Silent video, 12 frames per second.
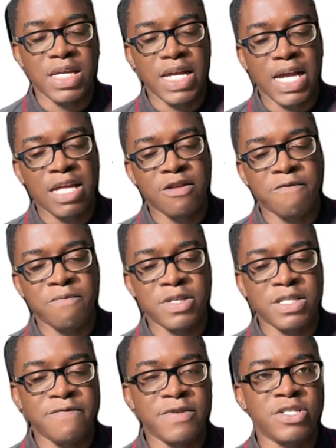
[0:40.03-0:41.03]
a kind of
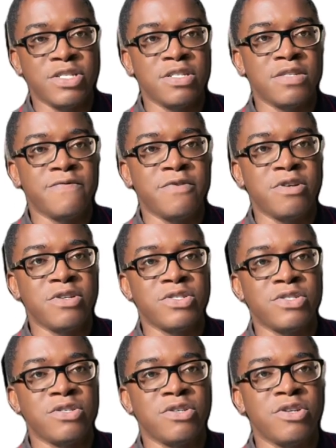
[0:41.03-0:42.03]
motivation for
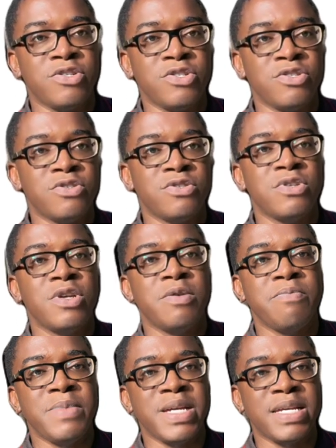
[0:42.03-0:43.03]
us to continue
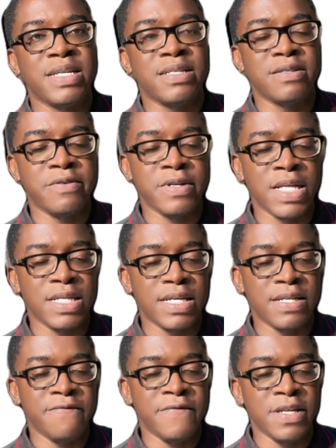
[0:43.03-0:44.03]
making
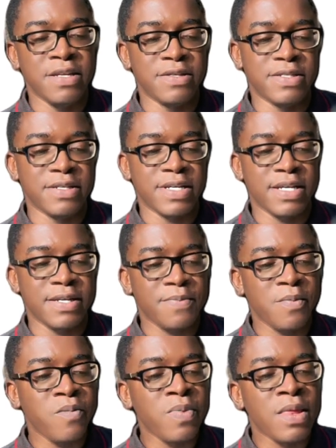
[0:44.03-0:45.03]
related videos. Okay,
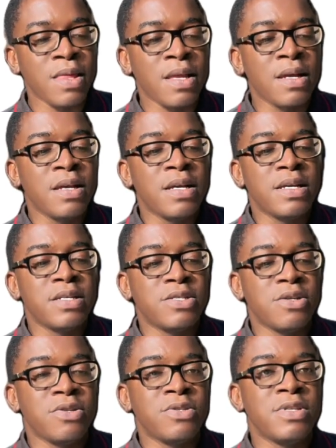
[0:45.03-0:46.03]

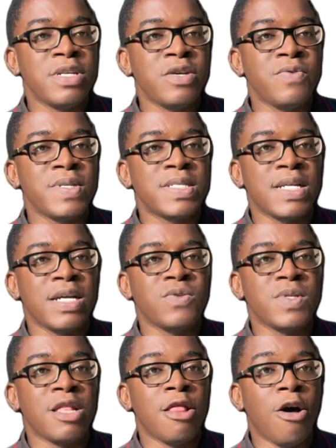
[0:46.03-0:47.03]
so today we start
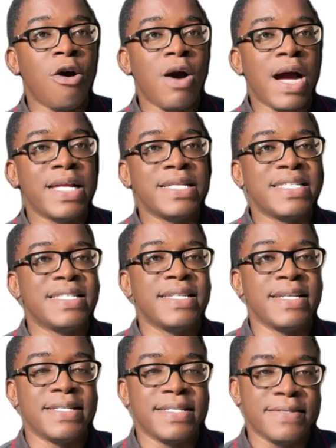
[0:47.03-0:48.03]
with law and the
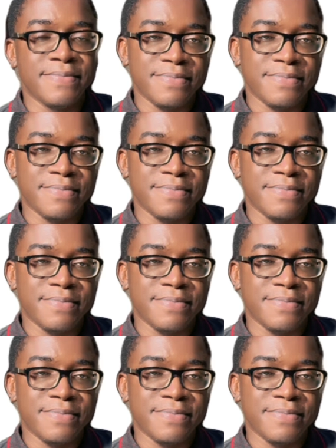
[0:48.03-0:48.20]
state.